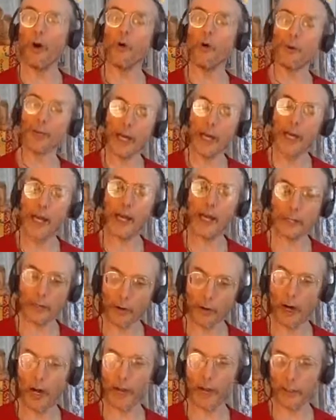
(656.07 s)
yeah, you
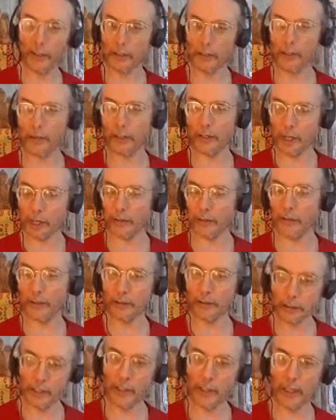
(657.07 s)
know, highly
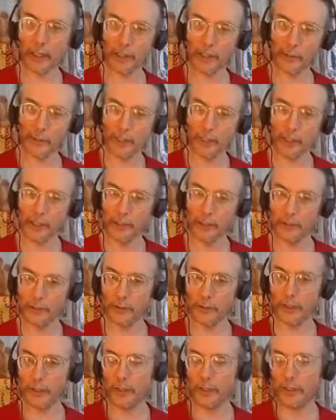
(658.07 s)
al-Khazin. Yeah, that's what that is.